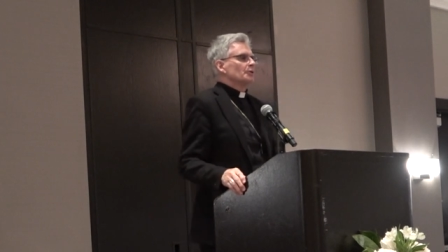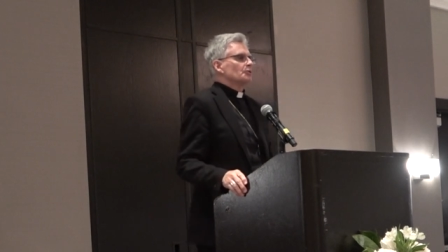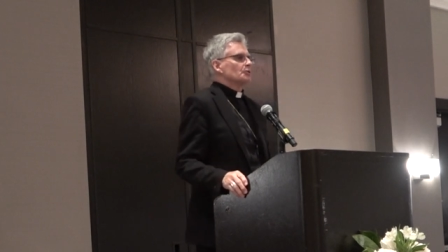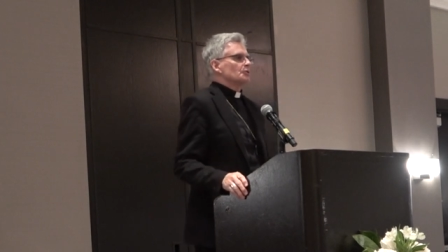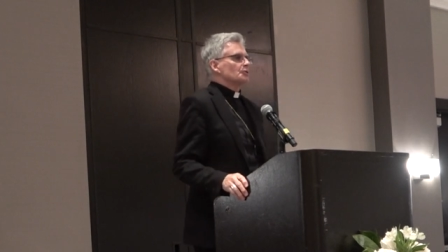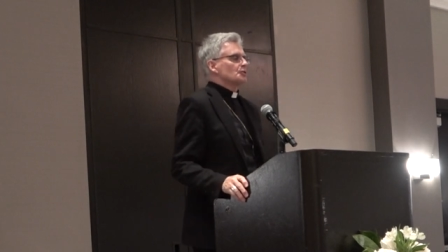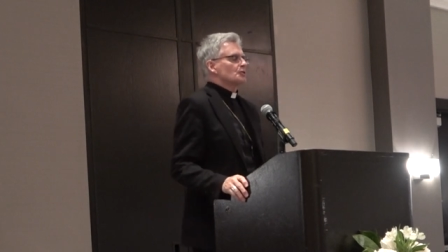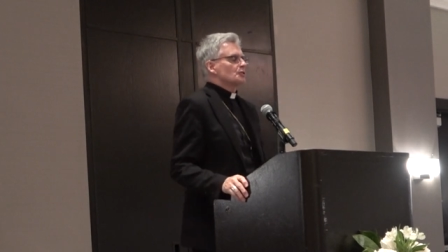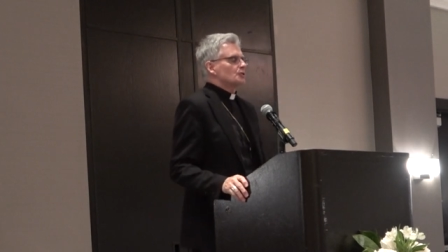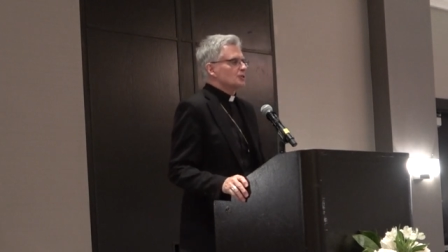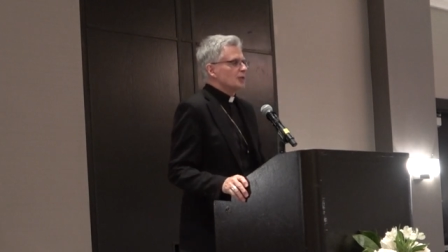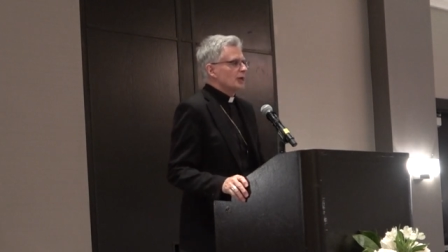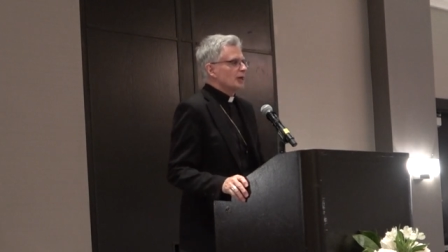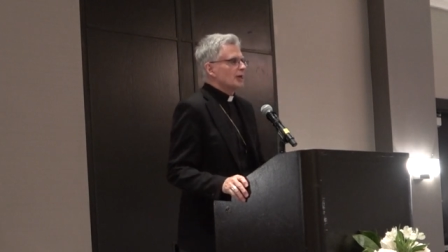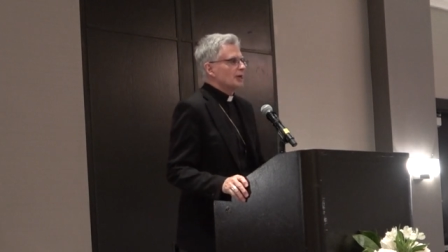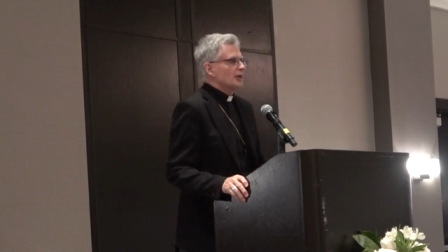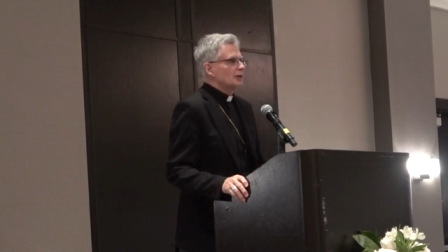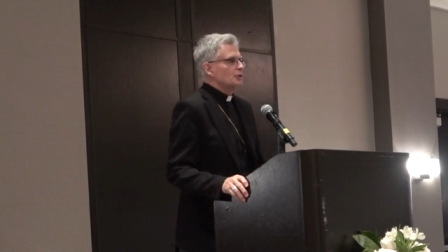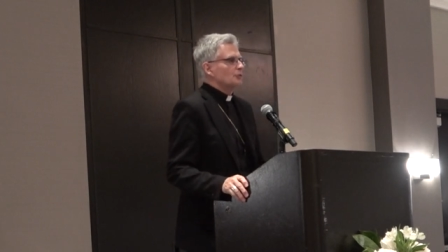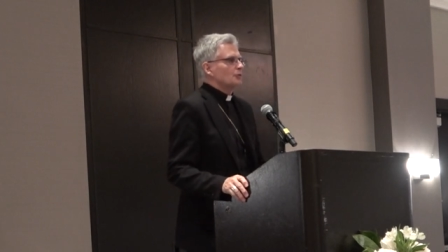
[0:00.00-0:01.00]
To this
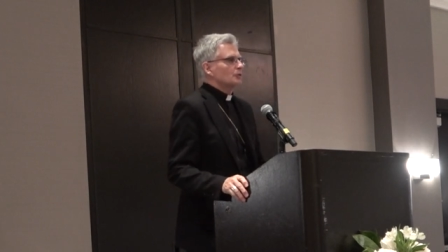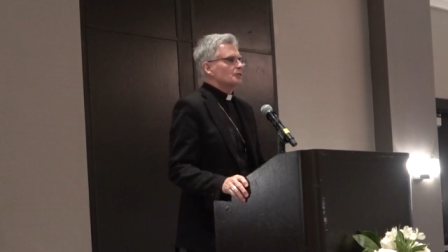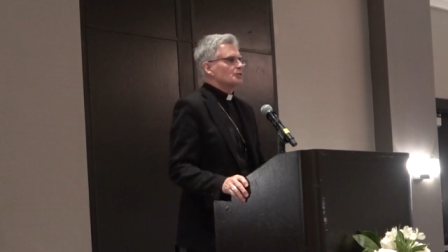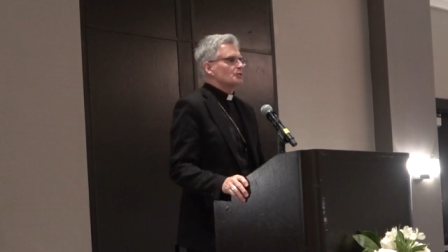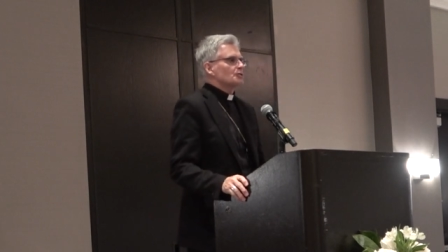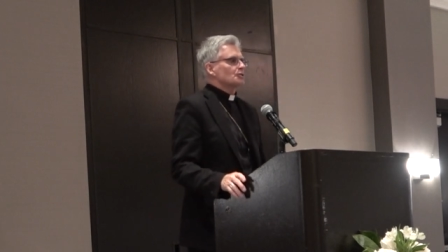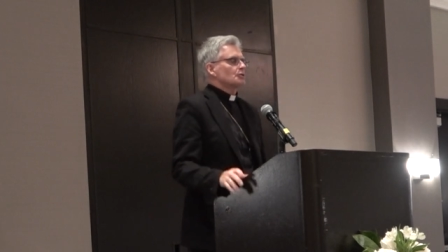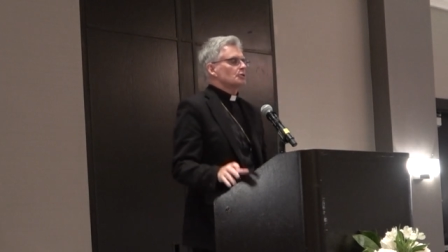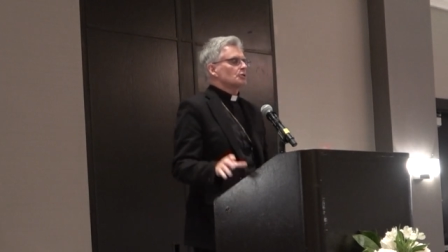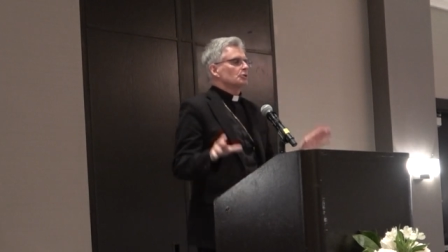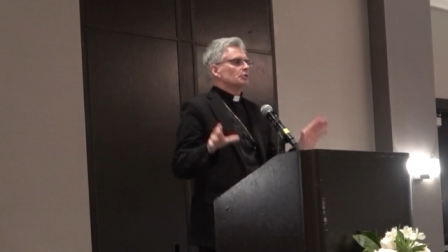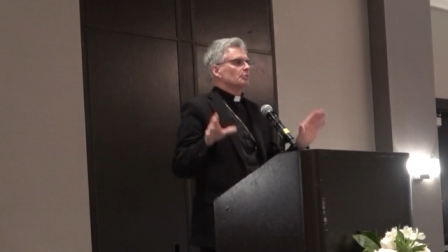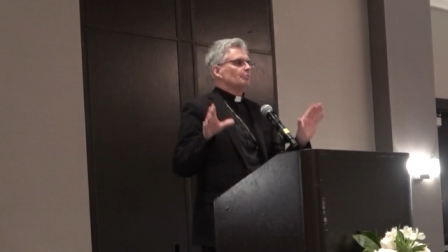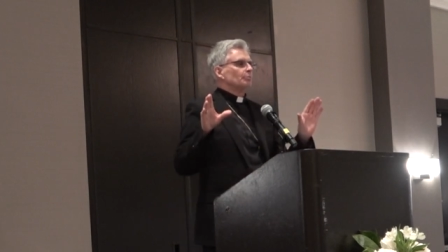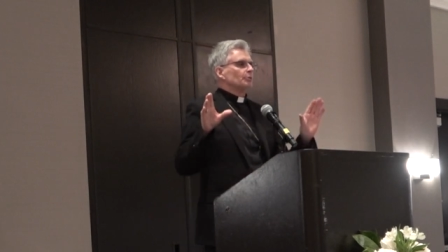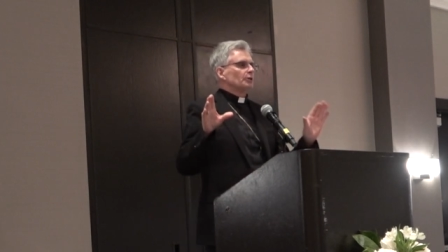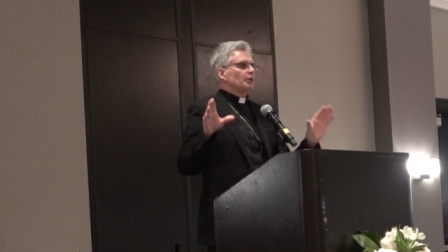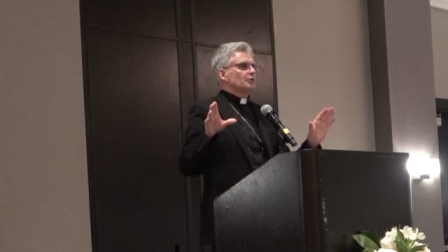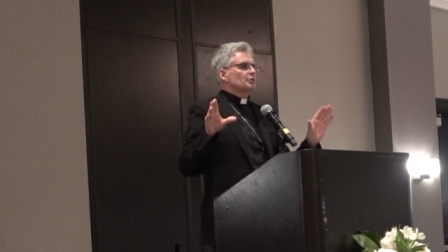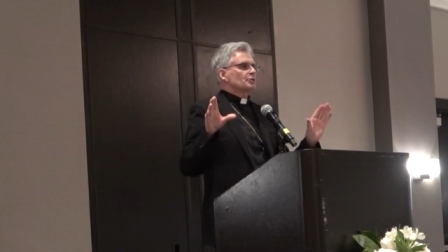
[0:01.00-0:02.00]
day, you can see
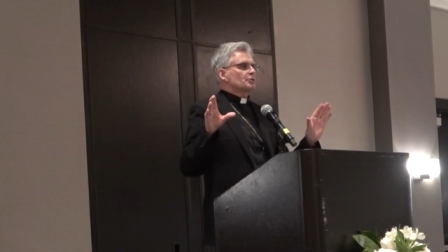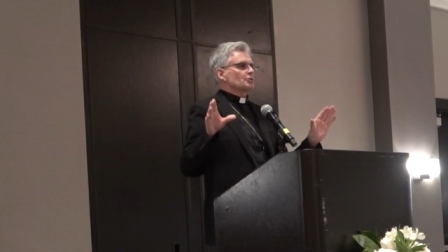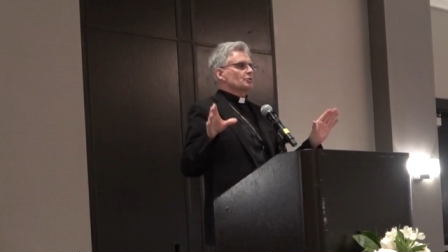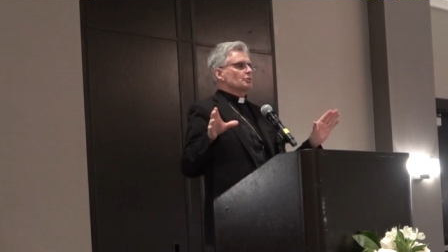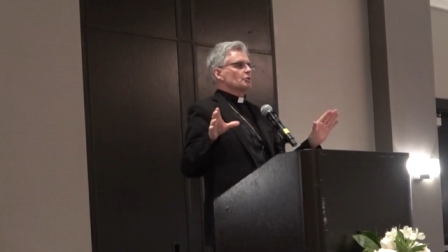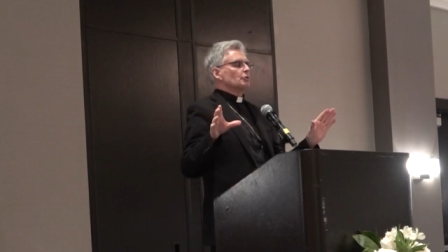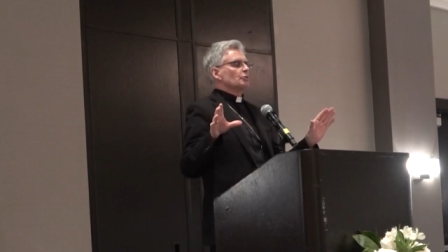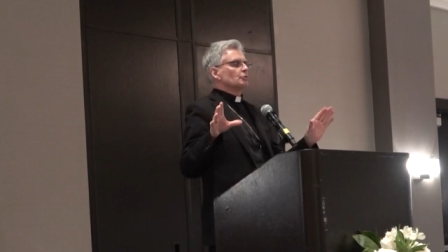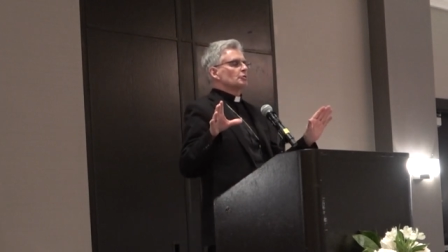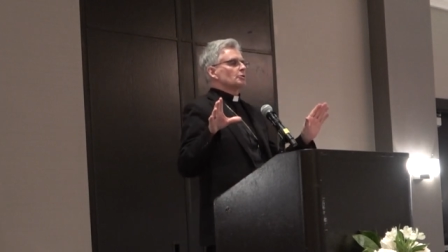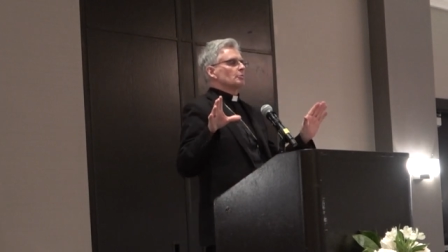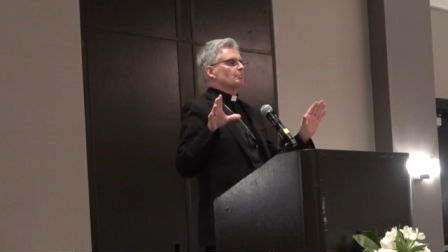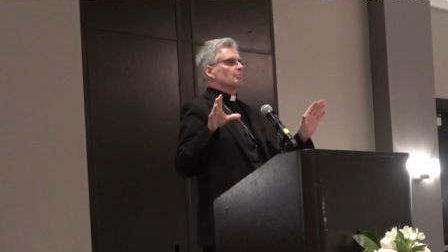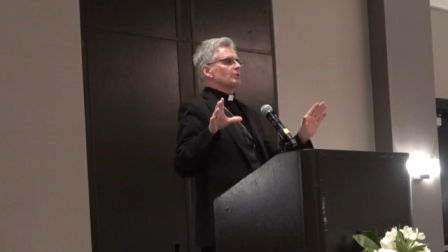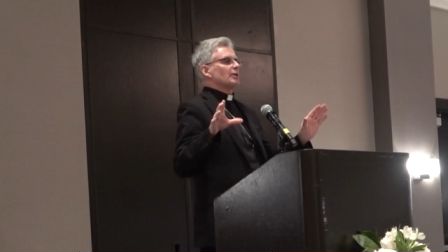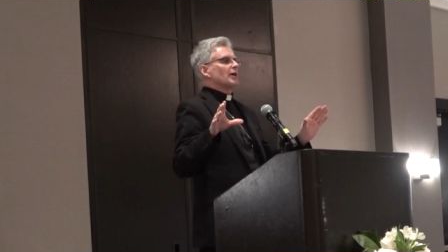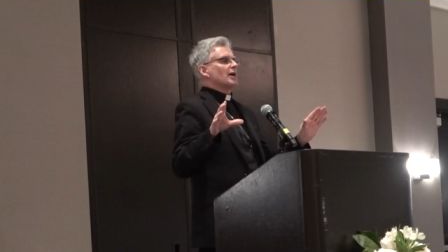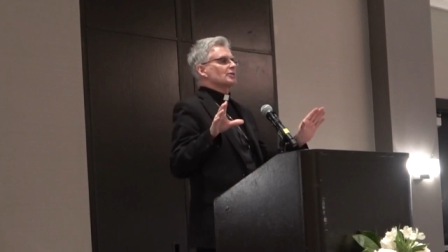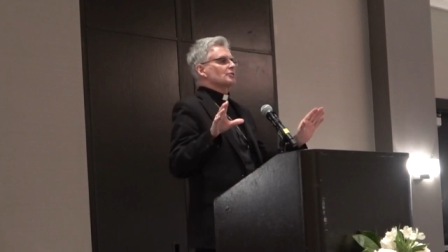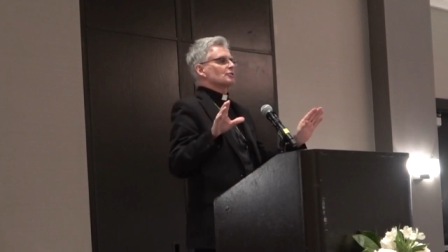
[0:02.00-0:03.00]
the
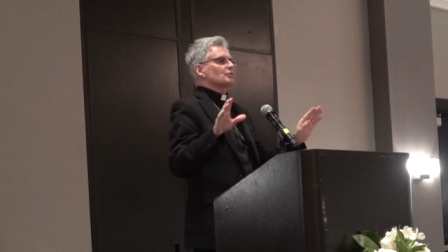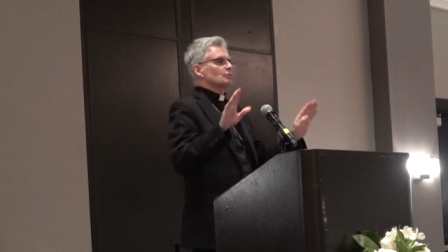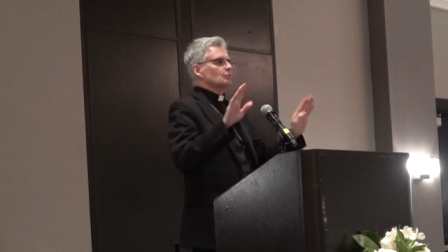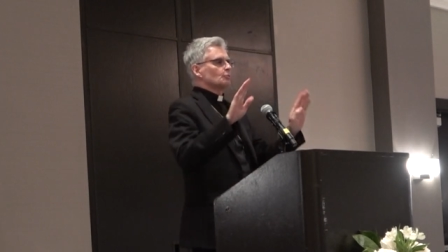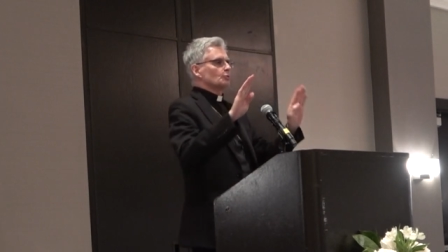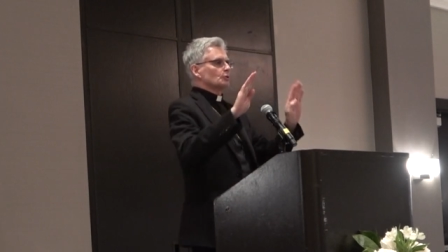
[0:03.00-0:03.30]
blood-soaked plaster